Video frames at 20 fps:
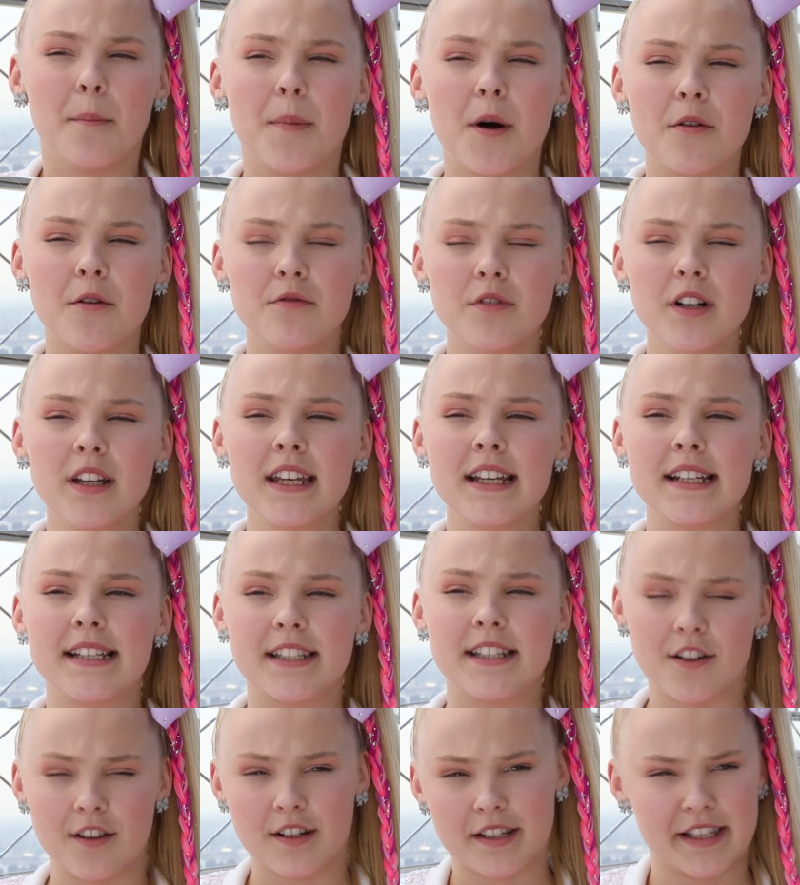But really,
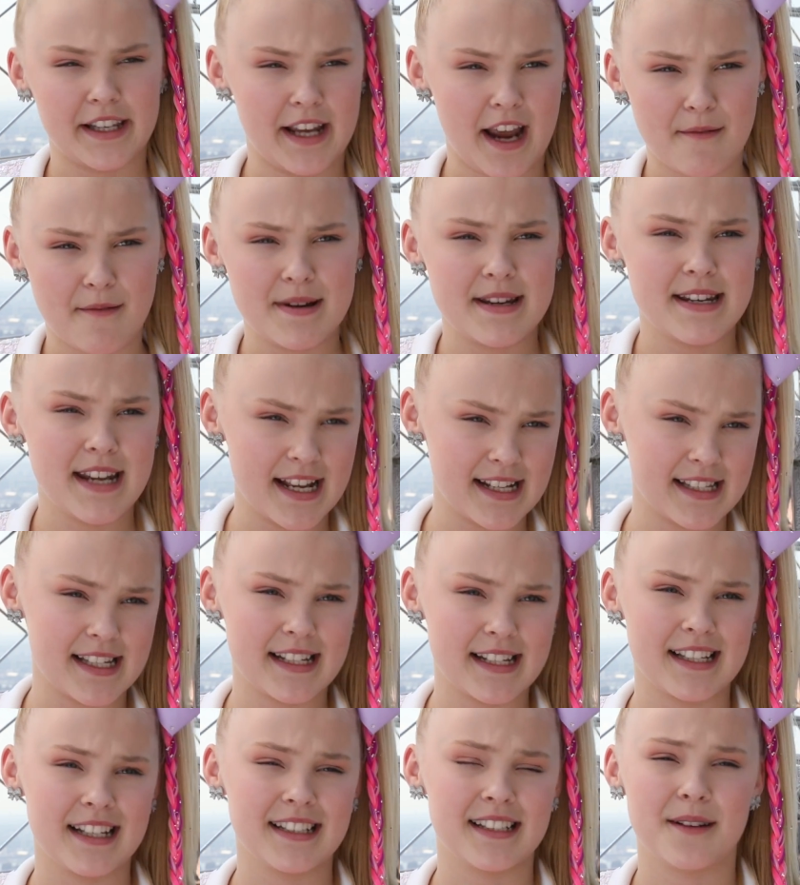seriously, I've been
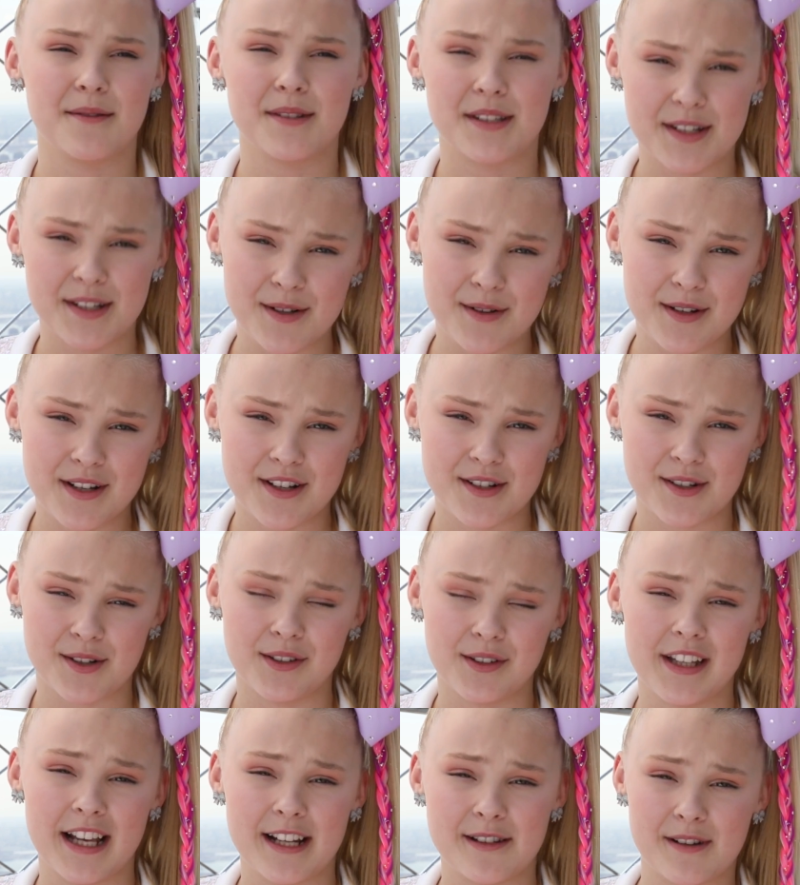dancing since I was two years
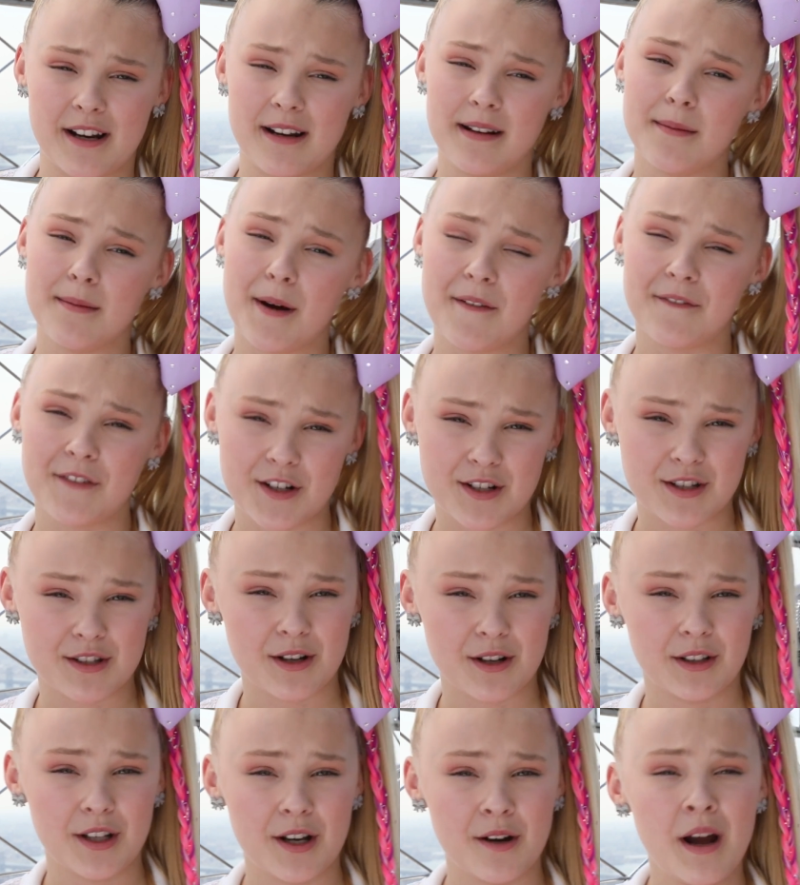old. That's when I did my first
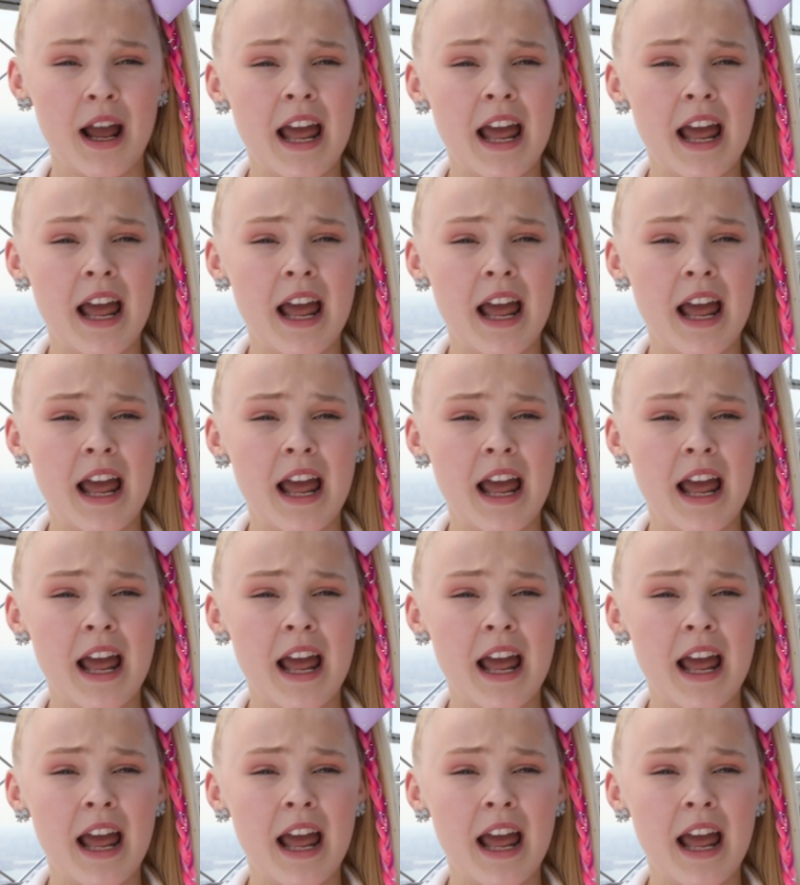solo.